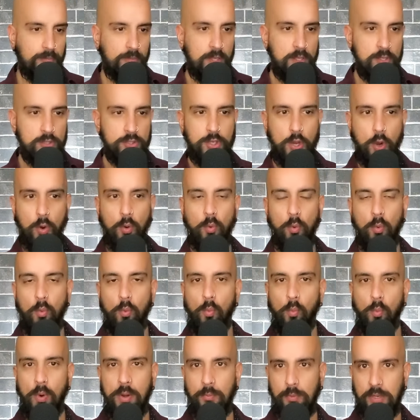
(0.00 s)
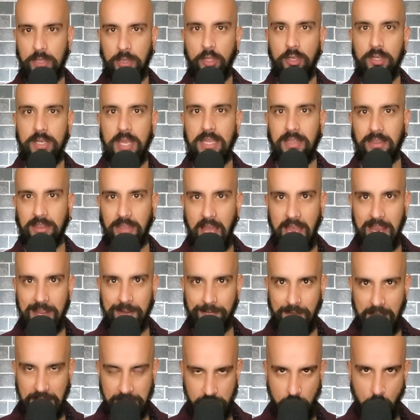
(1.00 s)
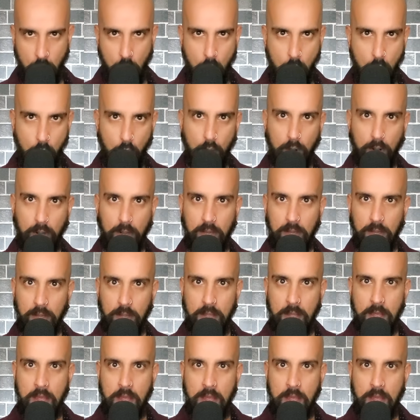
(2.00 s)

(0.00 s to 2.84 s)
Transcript: So when we look at life as a whole,